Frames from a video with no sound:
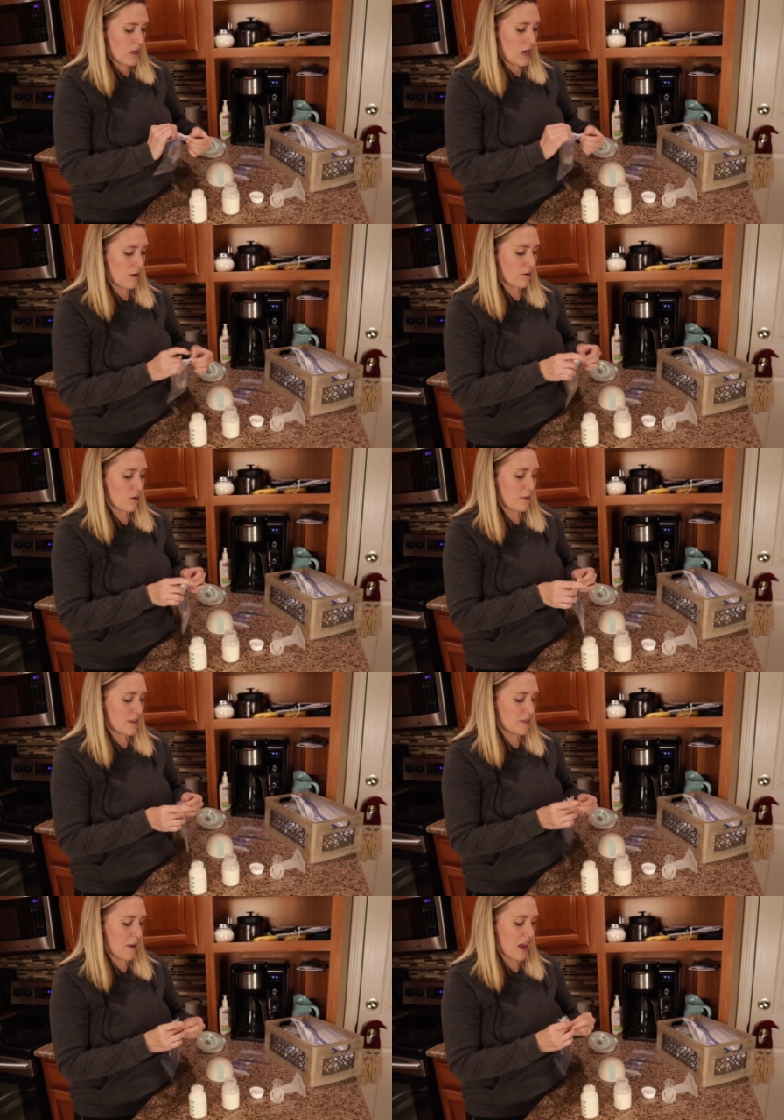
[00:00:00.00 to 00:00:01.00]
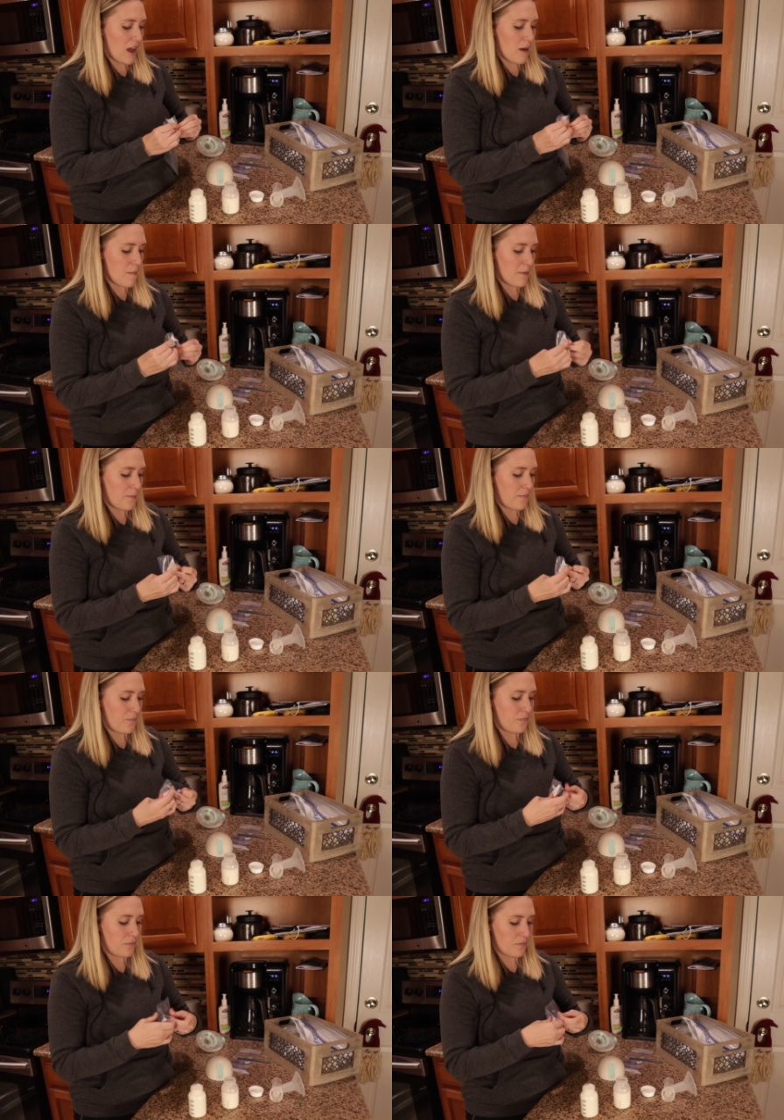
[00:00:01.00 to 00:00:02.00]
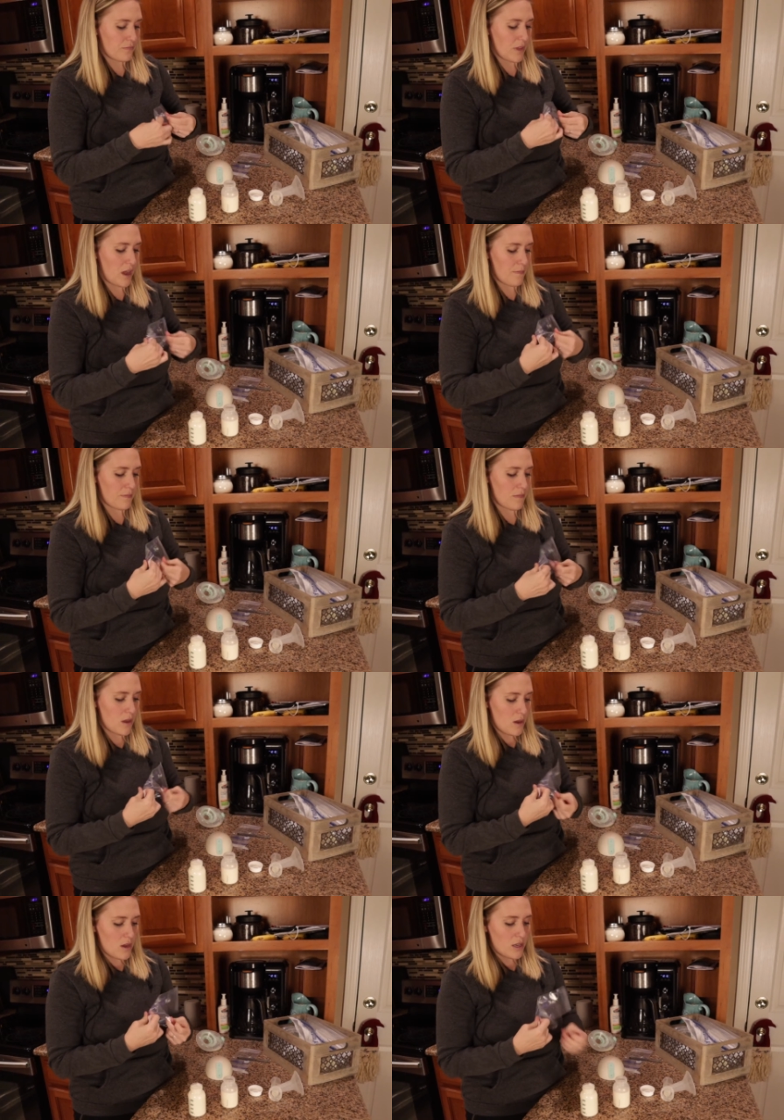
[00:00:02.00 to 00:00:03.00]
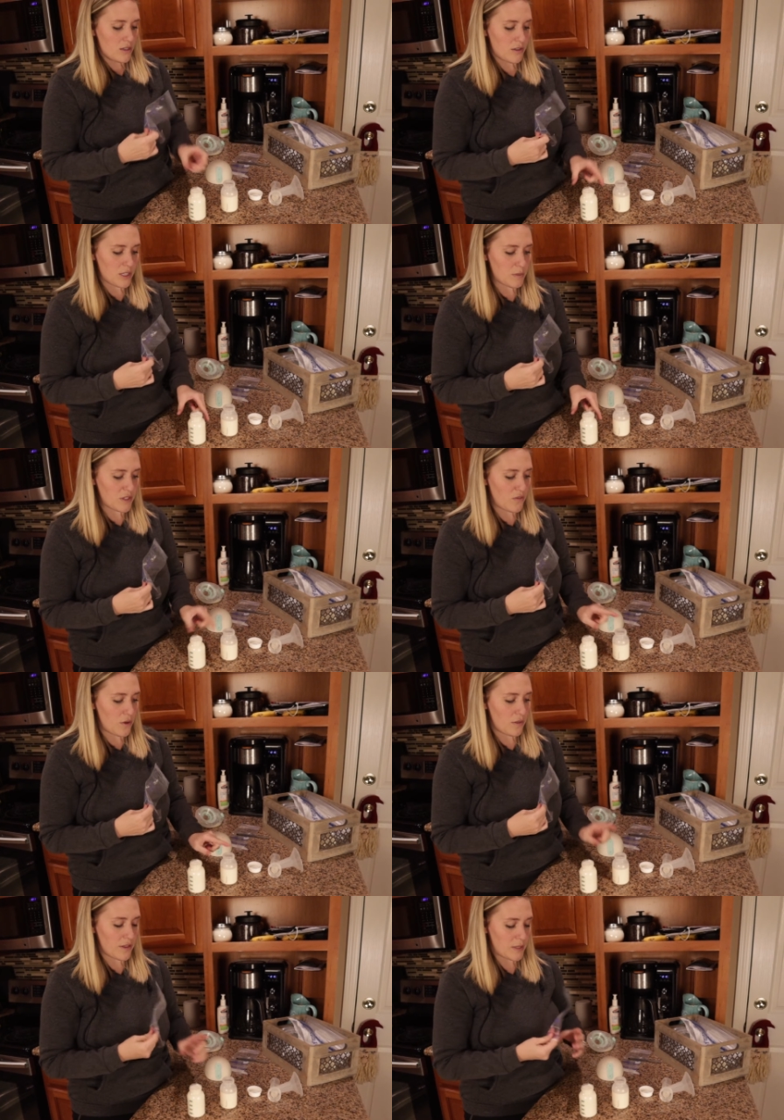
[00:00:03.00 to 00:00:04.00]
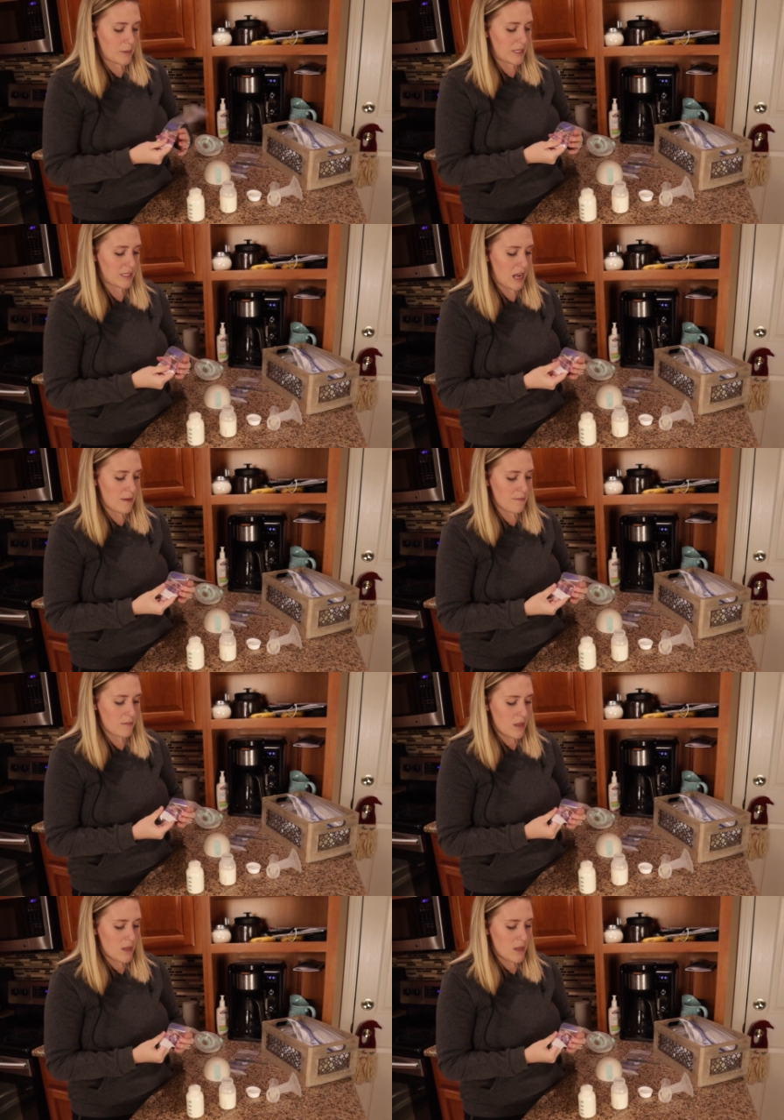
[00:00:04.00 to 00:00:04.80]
I would open this bag up. Okay, so this one's full, this one's not.